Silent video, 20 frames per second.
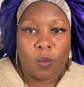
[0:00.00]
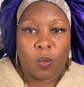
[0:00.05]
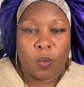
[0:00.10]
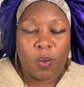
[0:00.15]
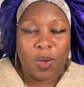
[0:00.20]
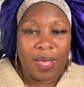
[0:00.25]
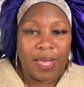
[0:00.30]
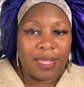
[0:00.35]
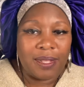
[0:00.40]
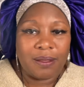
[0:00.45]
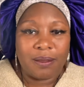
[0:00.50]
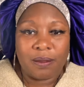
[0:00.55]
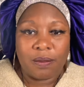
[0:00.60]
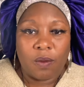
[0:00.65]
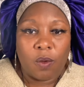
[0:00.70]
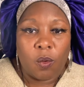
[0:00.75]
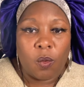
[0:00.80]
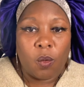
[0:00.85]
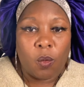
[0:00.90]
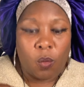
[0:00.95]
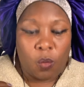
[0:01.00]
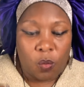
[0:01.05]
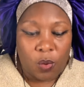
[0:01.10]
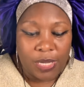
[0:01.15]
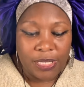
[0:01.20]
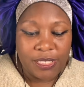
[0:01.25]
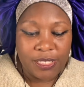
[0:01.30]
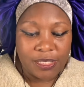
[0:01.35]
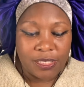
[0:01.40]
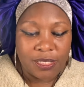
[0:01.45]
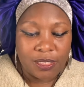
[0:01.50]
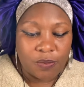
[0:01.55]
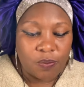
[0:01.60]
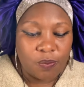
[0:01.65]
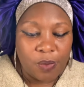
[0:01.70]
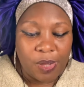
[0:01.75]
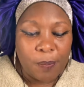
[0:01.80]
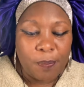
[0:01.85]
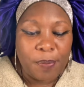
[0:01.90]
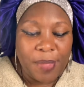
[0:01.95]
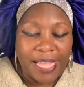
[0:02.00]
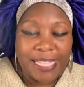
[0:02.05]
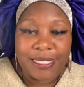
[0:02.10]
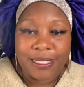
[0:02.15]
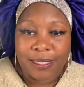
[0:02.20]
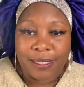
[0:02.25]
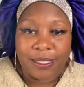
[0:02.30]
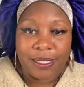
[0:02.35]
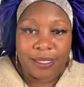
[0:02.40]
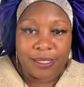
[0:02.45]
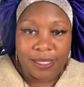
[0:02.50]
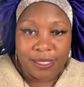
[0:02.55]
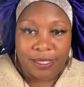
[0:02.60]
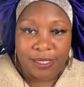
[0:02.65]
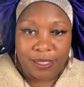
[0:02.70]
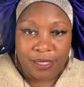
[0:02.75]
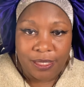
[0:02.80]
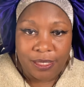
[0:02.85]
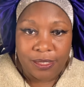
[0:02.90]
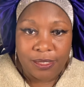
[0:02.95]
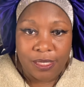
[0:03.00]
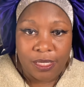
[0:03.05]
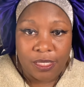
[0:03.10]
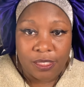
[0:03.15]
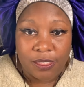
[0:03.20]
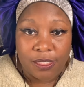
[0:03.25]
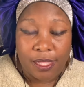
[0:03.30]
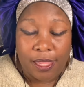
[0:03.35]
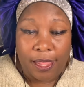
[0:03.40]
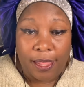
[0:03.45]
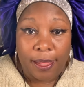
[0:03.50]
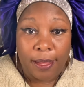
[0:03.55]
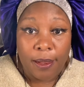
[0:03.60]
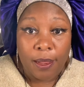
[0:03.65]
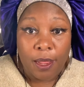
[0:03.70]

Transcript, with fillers: what what this is what basically this is is that